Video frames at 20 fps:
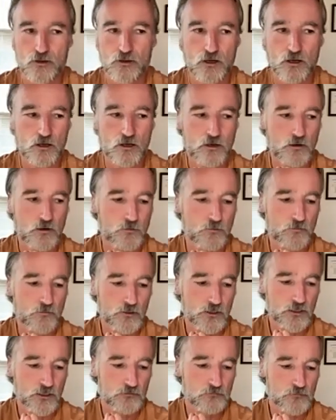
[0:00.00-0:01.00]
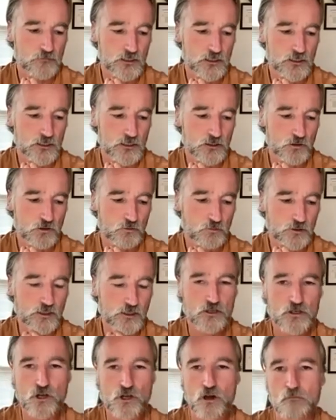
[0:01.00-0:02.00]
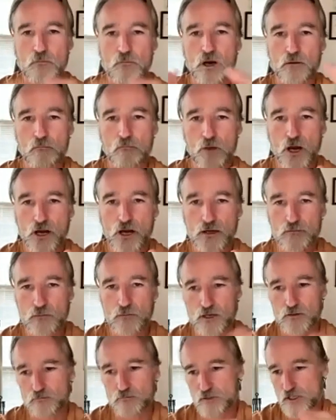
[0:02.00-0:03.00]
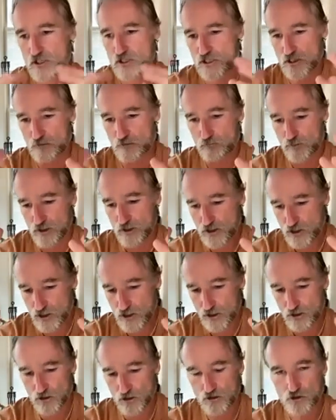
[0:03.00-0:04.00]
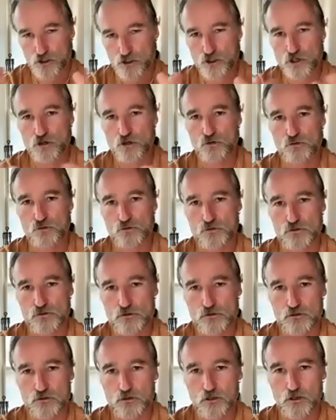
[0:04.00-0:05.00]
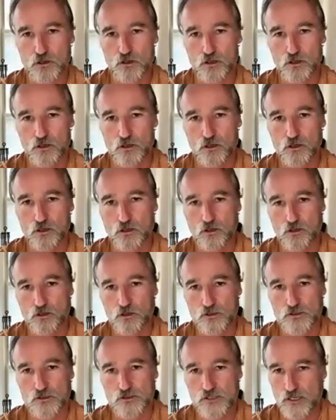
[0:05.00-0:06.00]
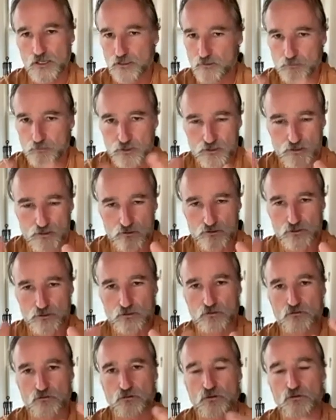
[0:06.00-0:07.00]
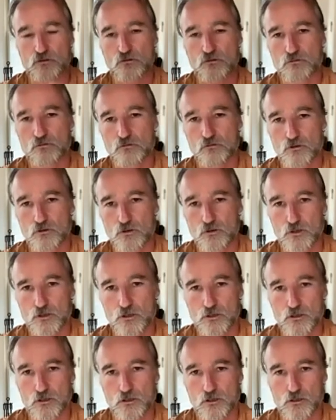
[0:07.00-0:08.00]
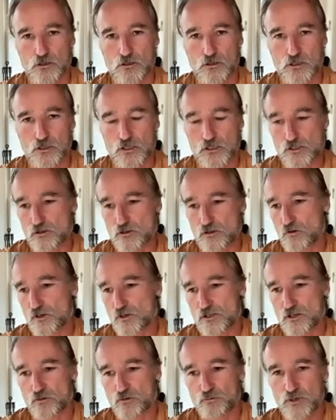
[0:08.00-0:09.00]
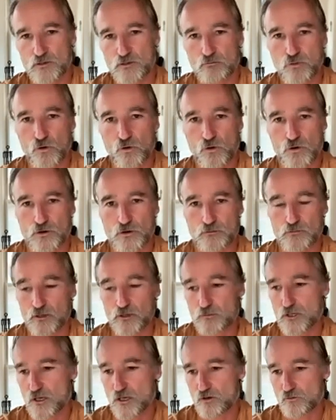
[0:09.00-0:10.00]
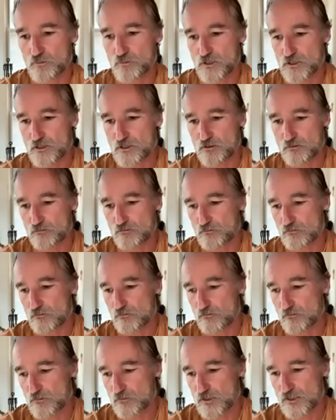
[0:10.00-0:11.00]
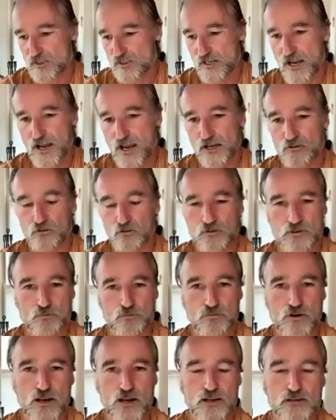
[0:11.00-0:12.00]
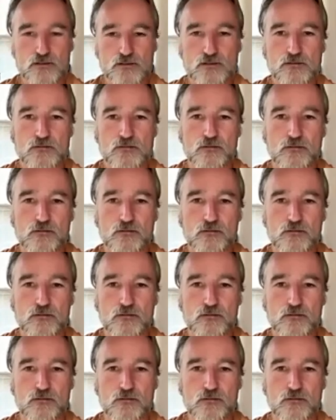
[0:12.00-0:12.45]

Let me completely numb my mind by binging on shows, 10 episodes in a row. Because otherwise I would be bored. Maybe I would be sad or depressed.